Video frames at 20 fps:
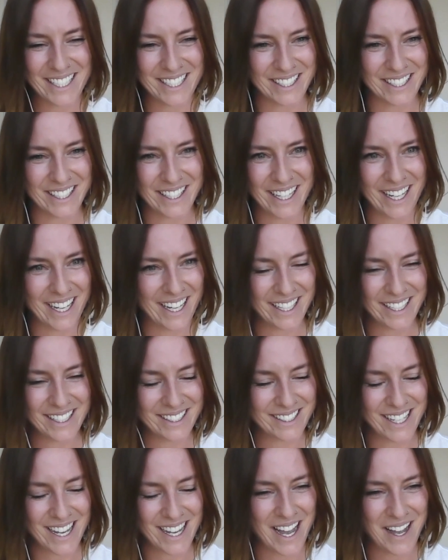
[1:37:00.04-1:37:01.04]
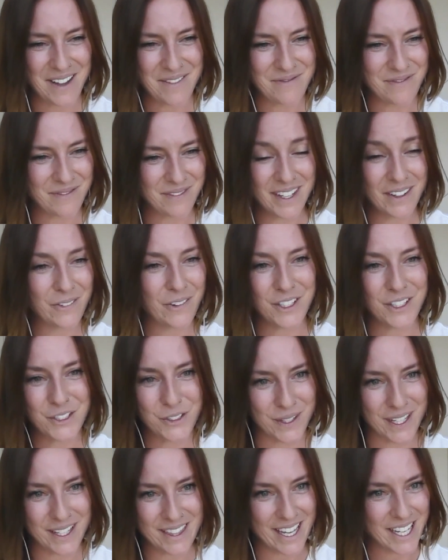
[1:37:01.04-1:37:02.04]
to. And what a
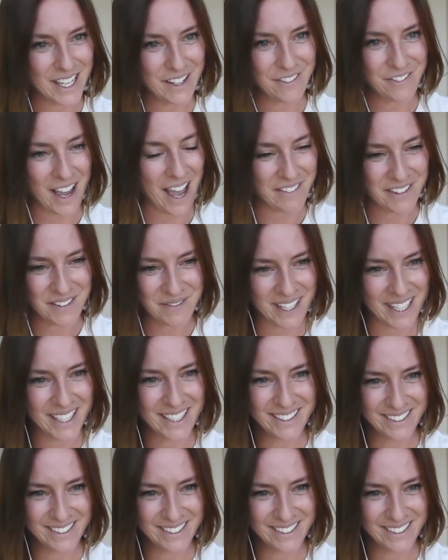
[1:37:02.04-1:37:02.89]
joy. Thank you for having me.